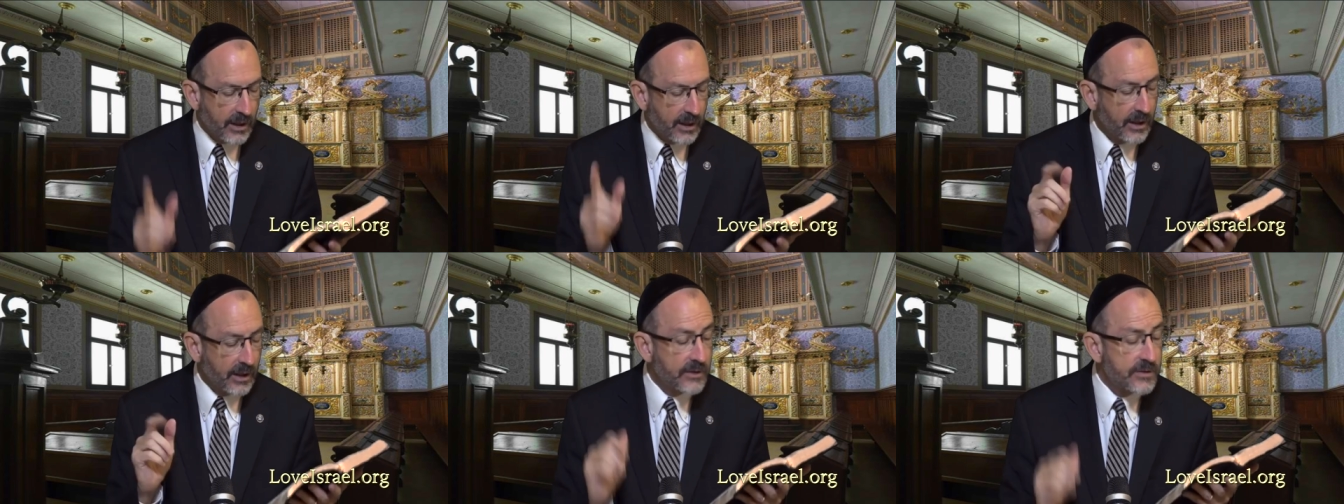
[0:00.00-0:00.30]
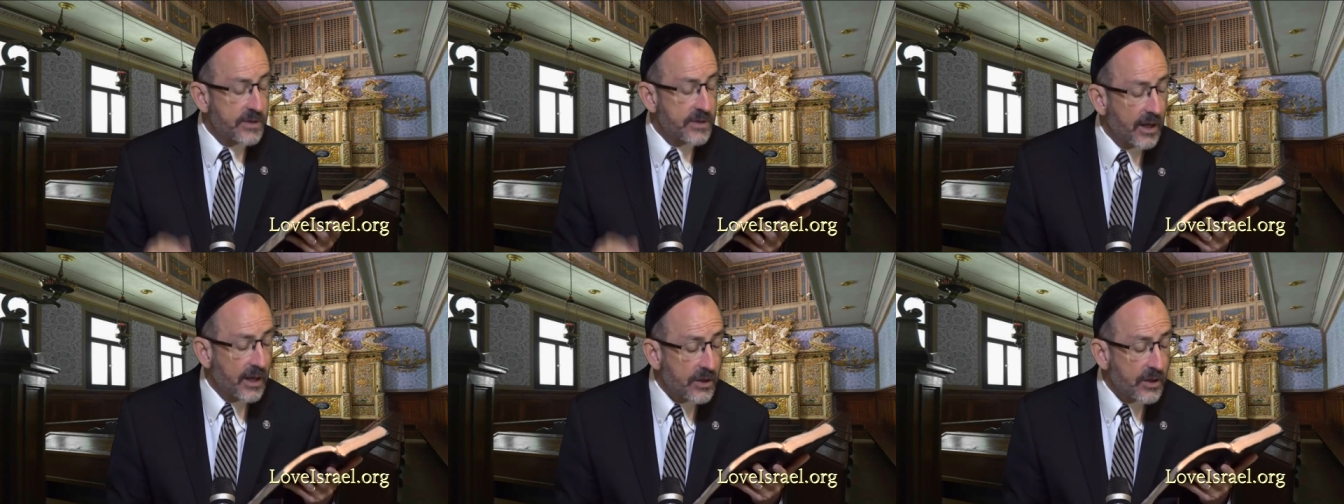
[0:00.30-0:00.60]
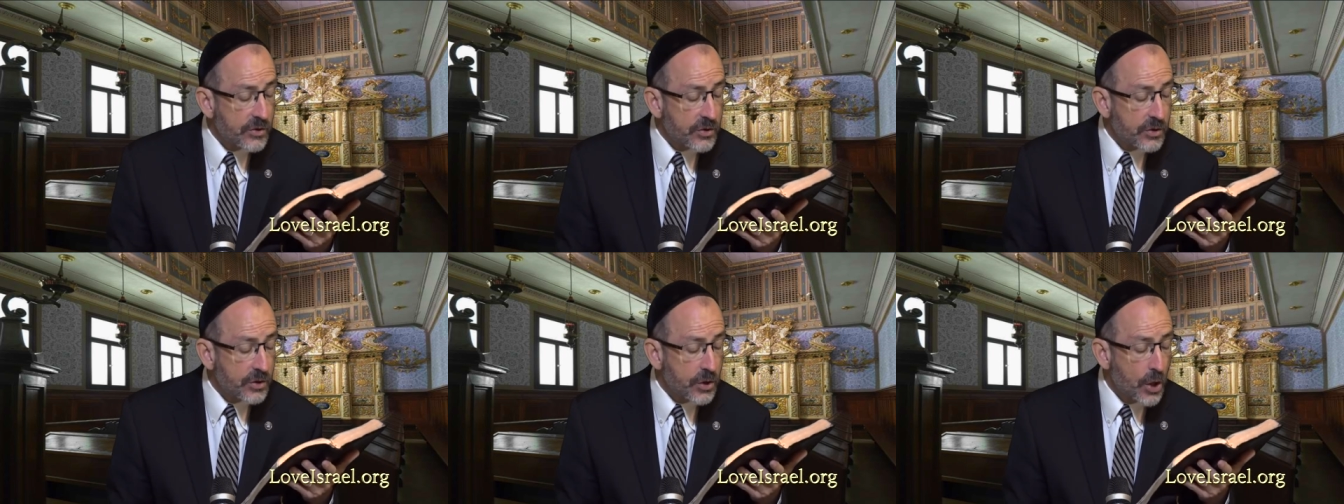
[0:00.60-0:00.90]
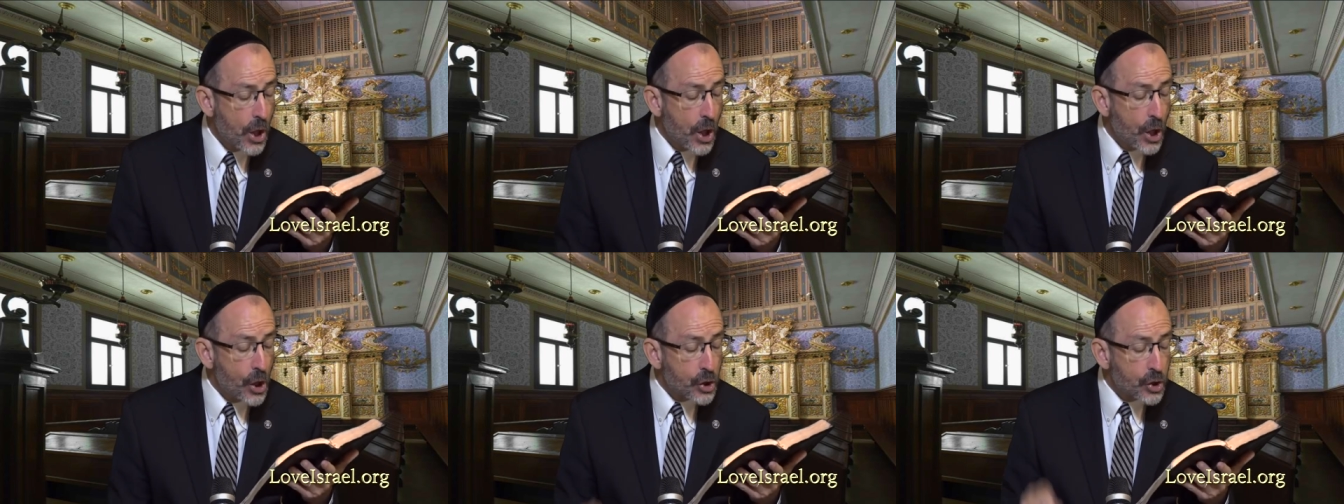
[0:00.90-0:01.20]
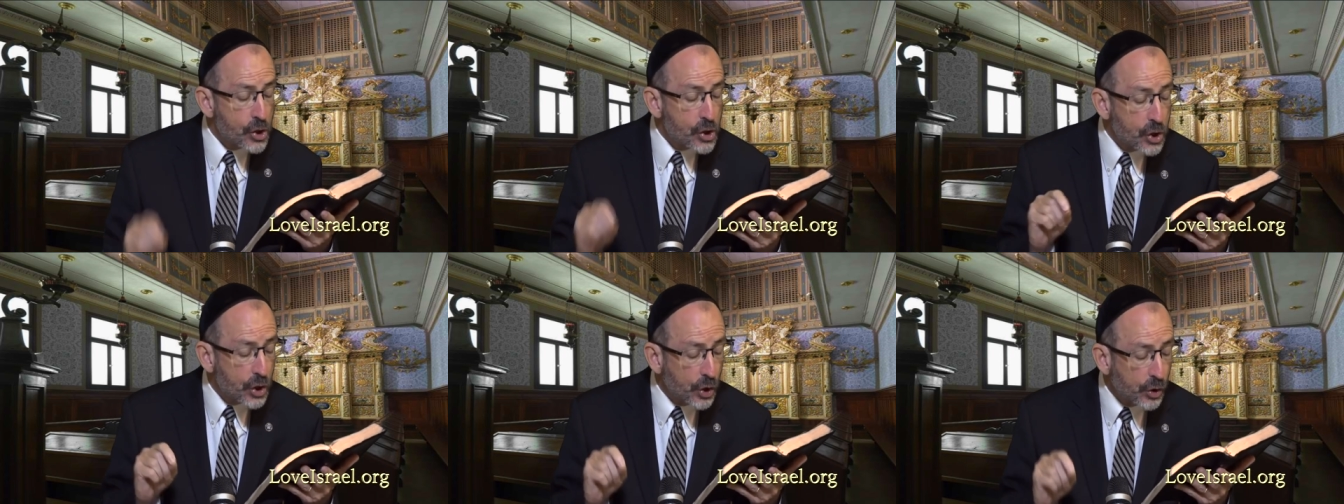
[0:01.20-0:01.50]
And it says,
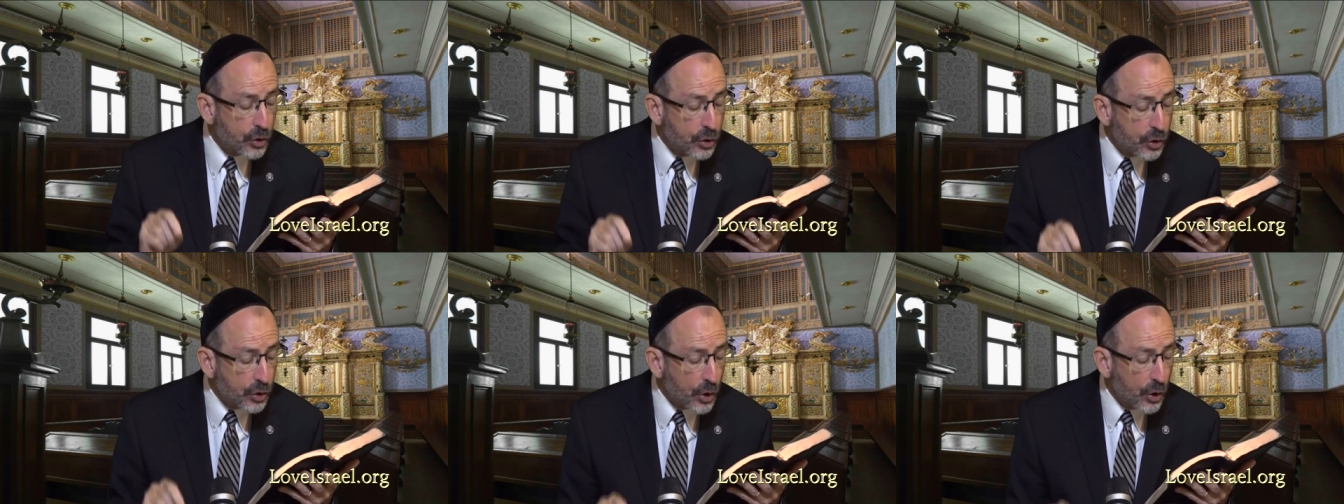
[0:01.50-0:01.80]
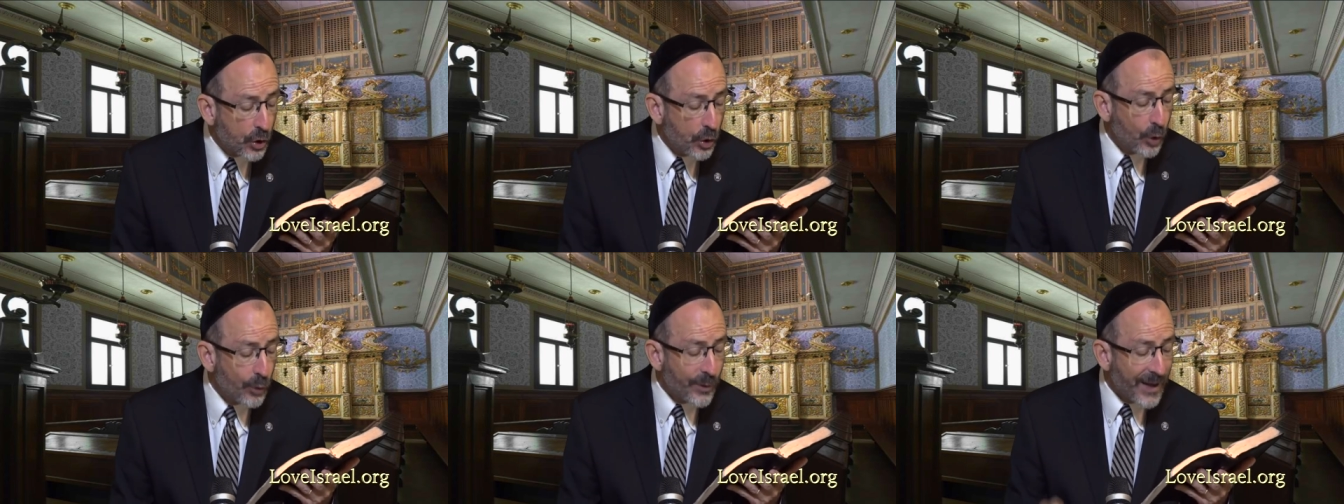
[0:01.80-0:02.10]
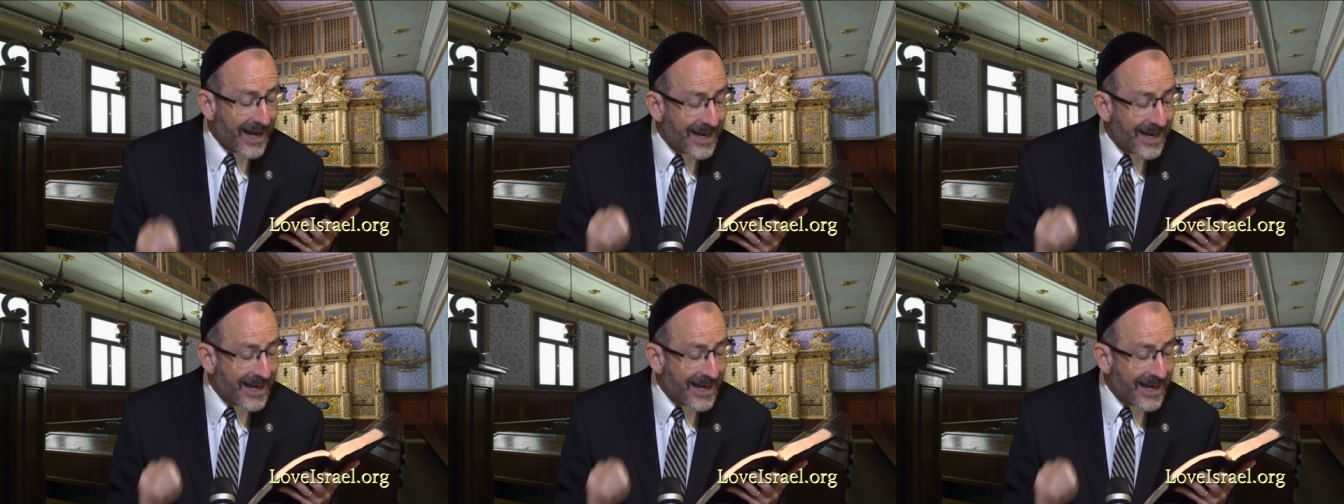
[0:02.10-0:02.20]
Sheton